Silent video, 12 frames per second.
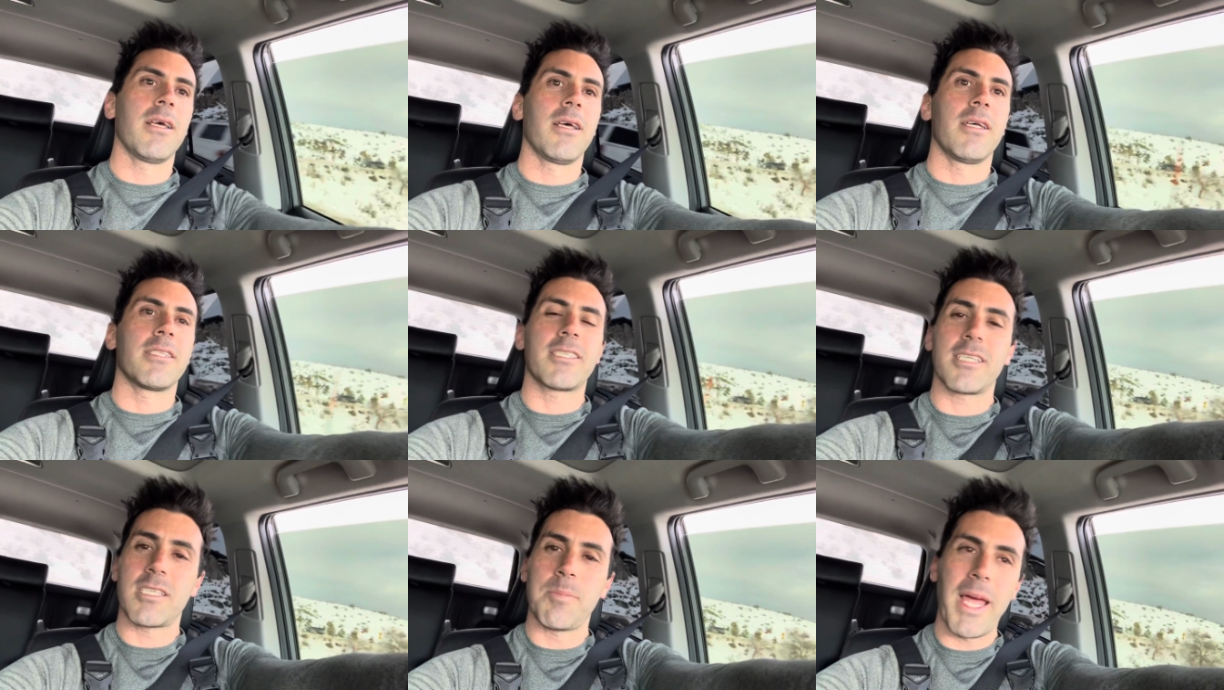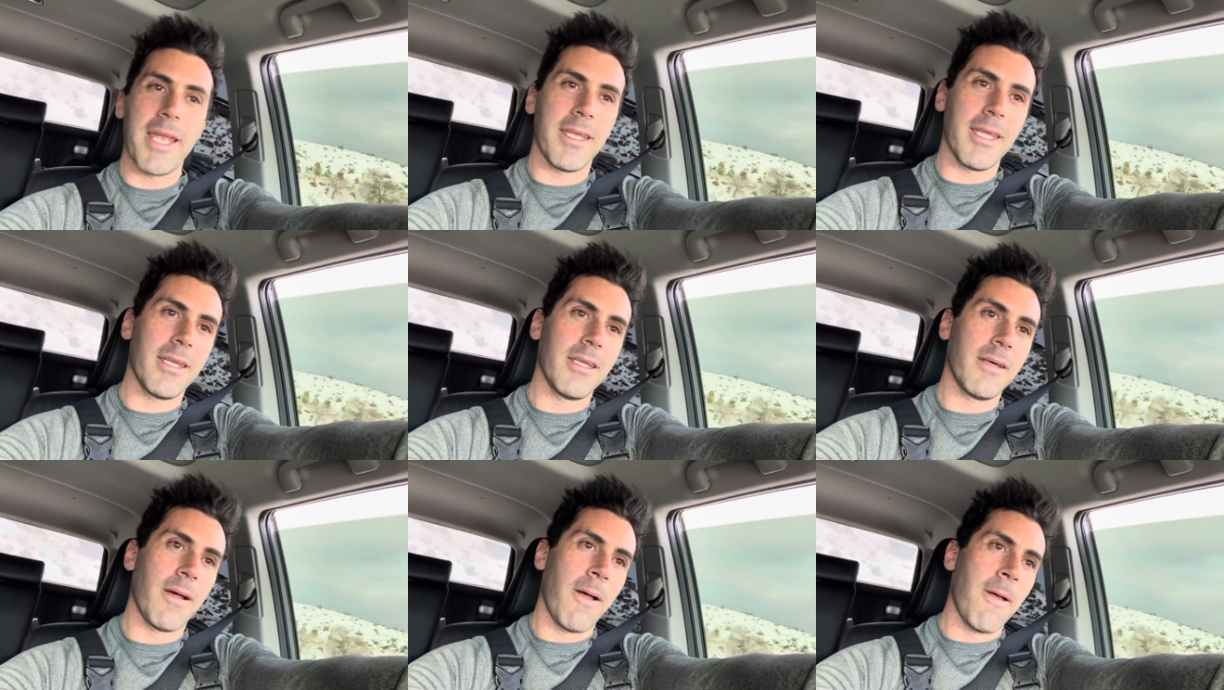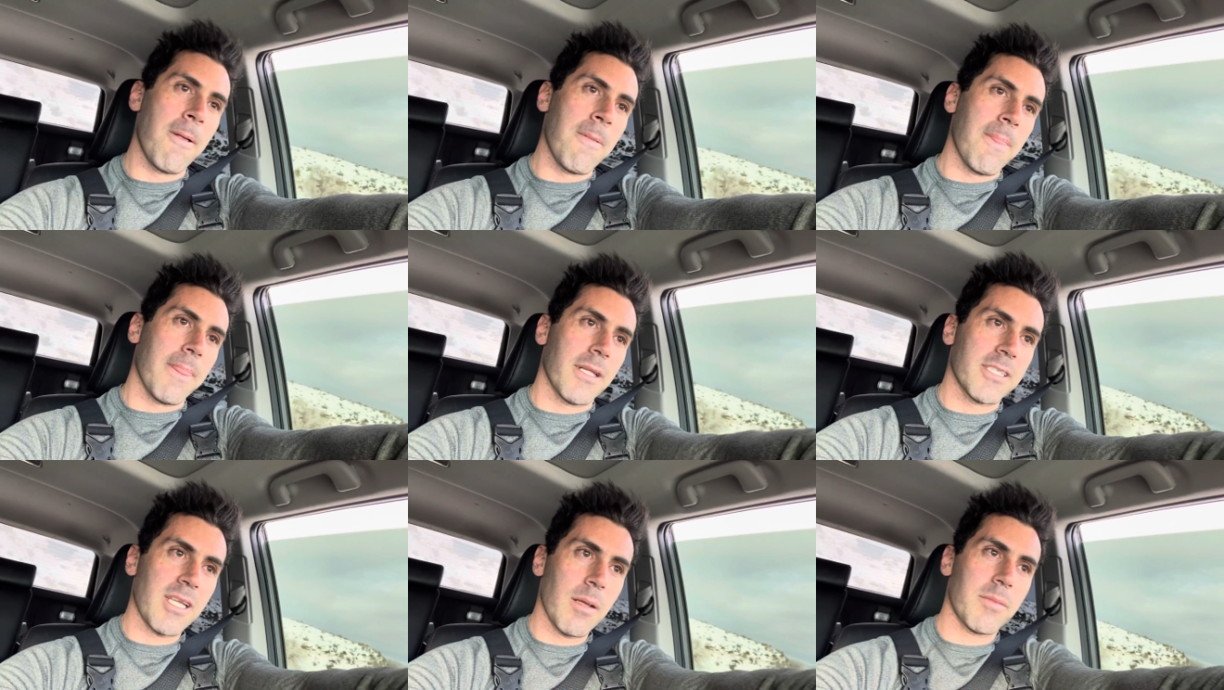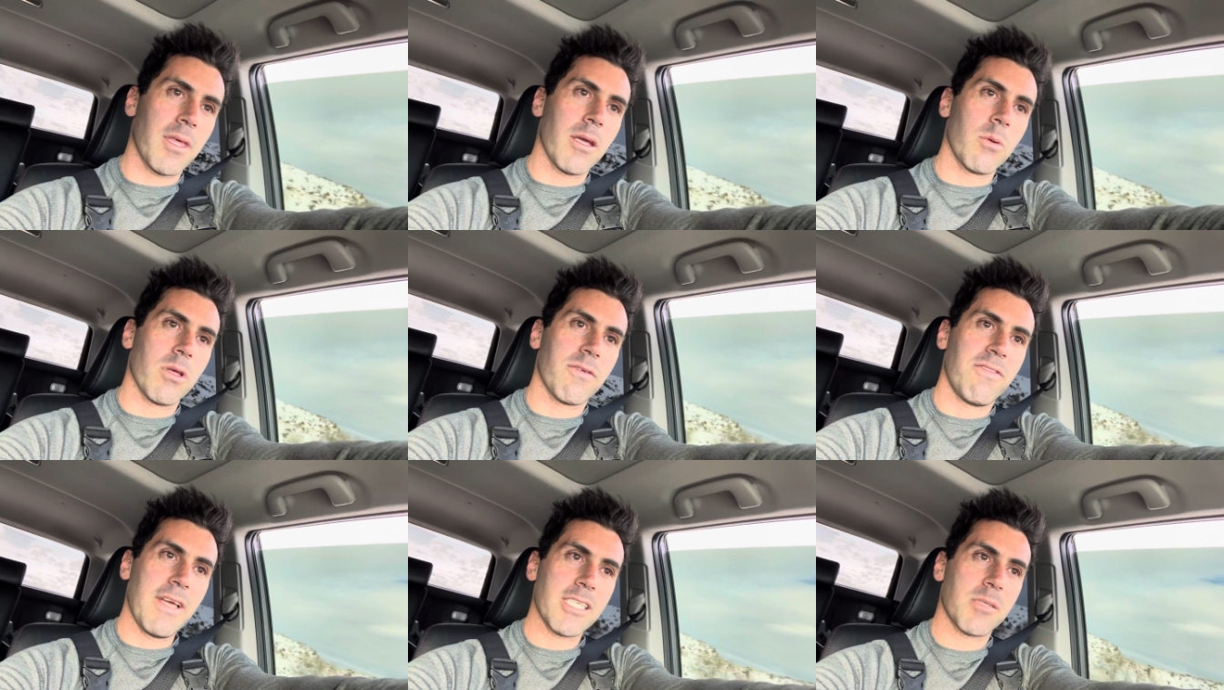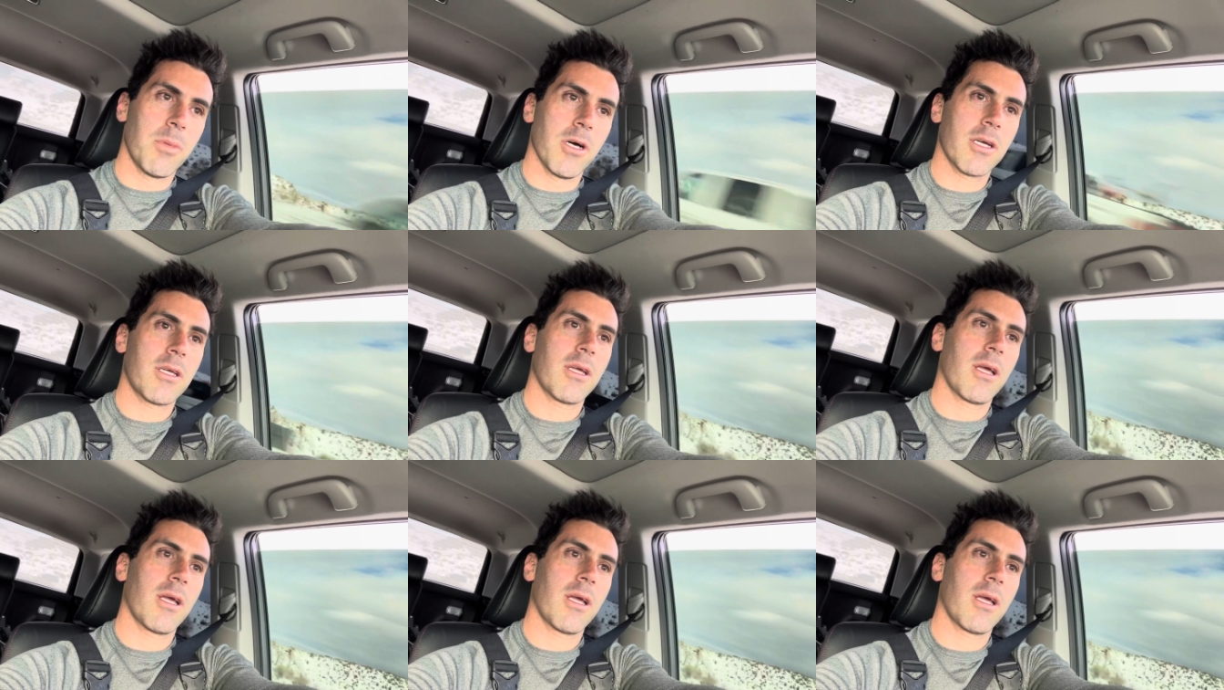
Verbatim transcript: suspended. Same thing with Facebook.